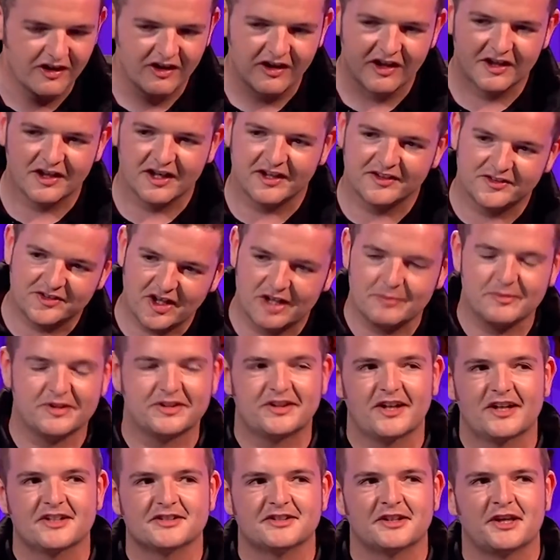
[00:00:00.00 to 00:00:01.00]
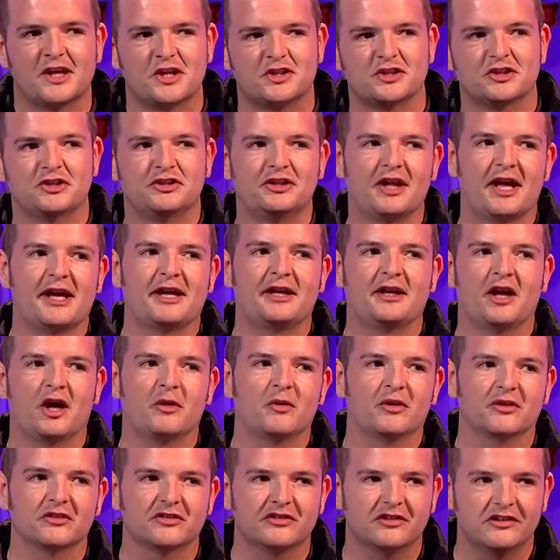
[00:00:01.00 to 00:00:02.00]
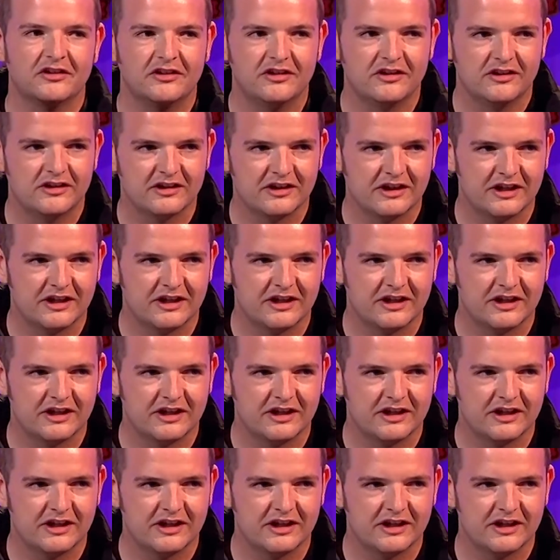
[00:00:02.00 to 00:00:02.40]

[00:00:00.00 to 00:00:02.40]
and then Time to Destination, 9 hours. Yeah.